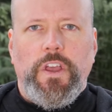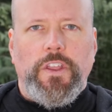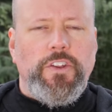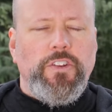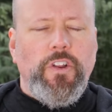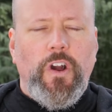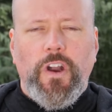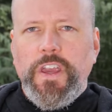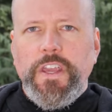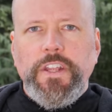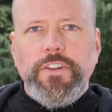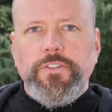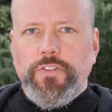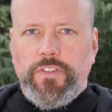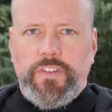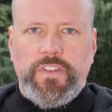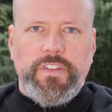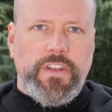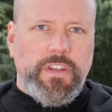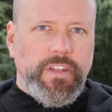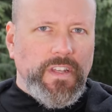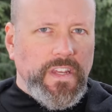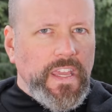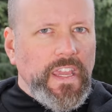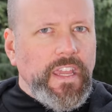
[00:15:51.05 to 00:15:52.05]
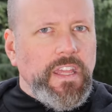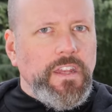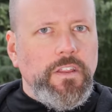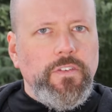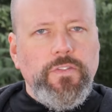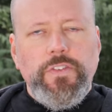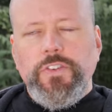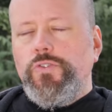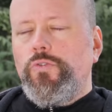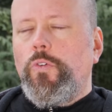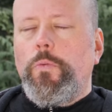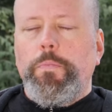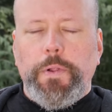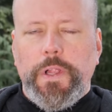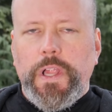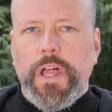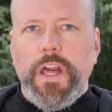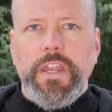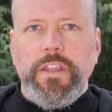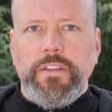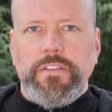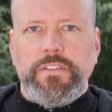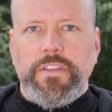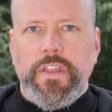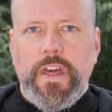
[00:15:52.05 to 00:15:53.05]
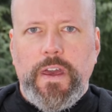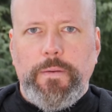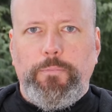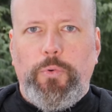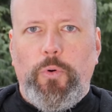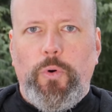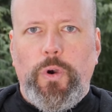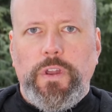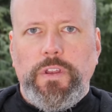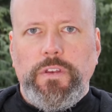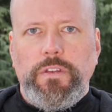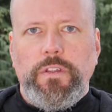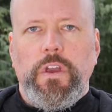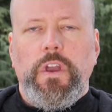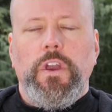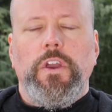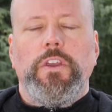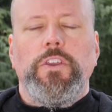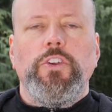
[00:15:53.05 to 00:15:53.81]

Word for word: you're not interested in individual planets at that point.